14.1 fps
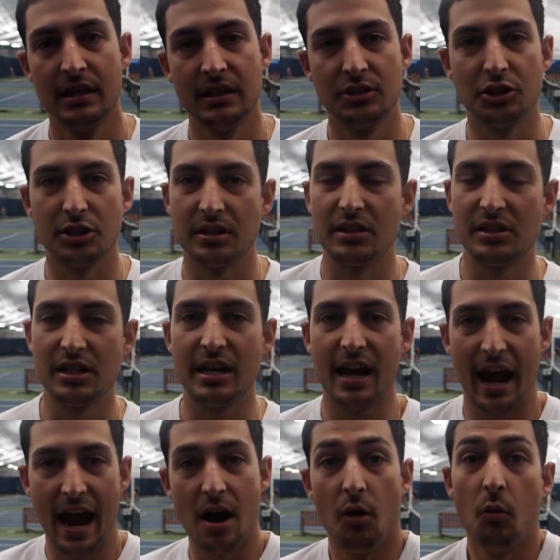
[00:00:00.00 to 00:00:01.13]
just to see
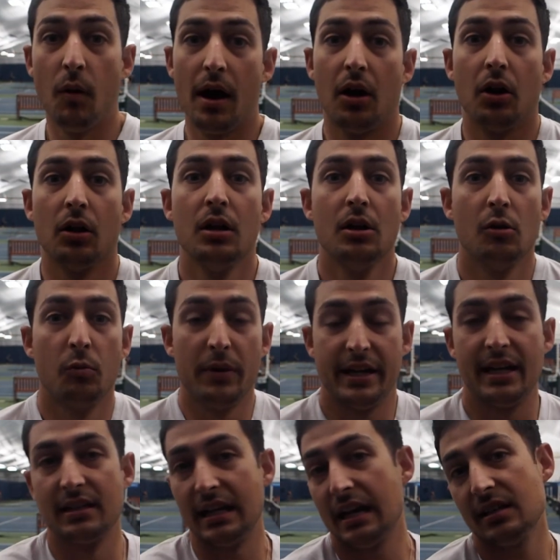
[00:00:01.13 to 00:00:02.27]
how well we
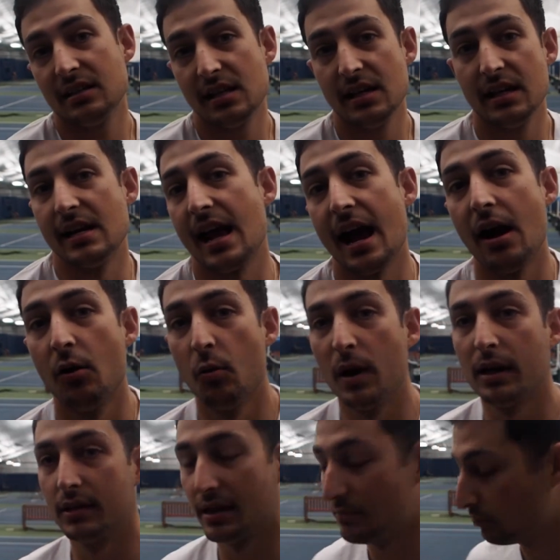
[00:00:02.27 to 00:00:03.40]
can test it and how well it